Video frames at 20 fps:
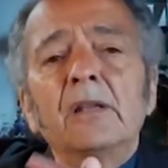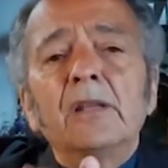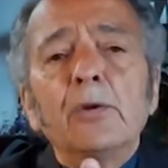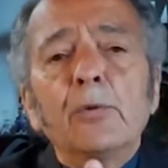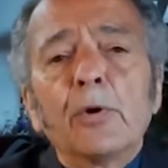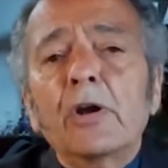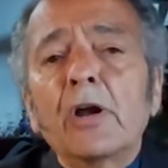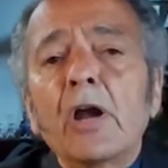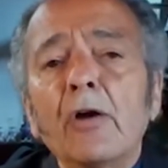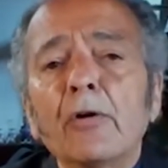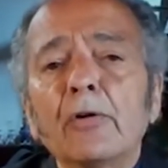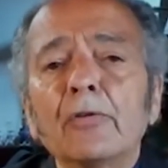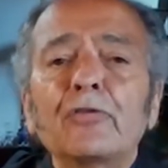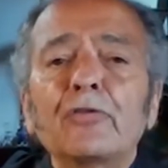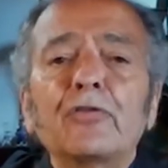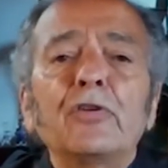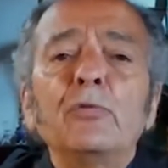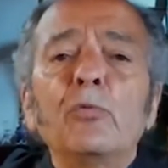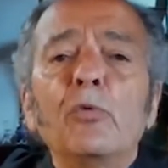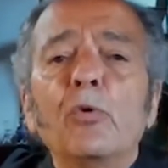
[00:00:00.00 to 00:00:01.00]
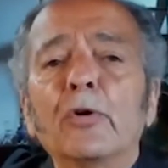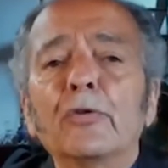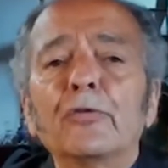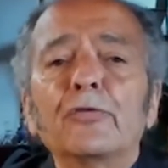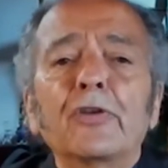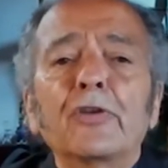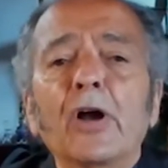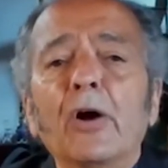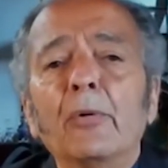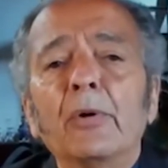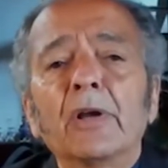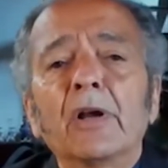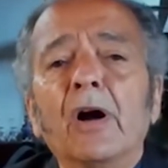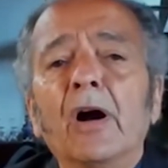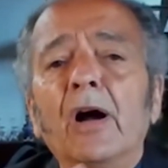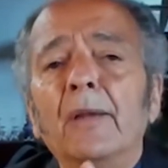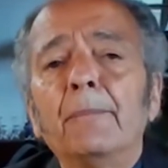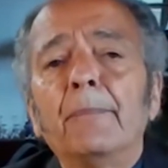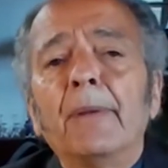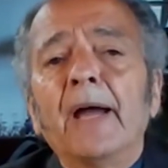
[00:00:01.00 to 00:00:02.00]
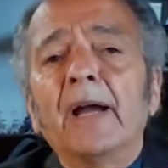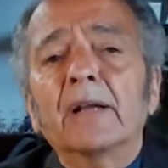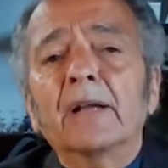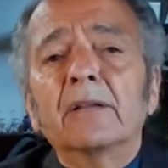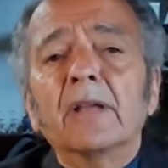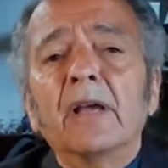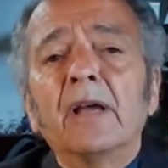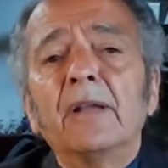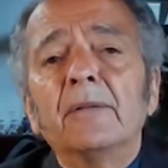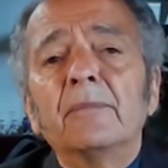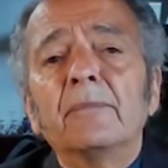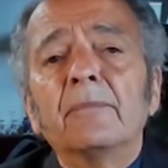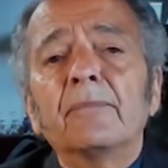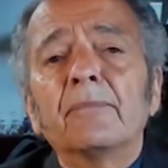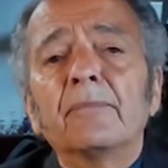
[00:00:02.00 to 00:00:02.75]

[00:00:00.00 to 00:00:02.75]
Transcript: There were currency wars going on back then.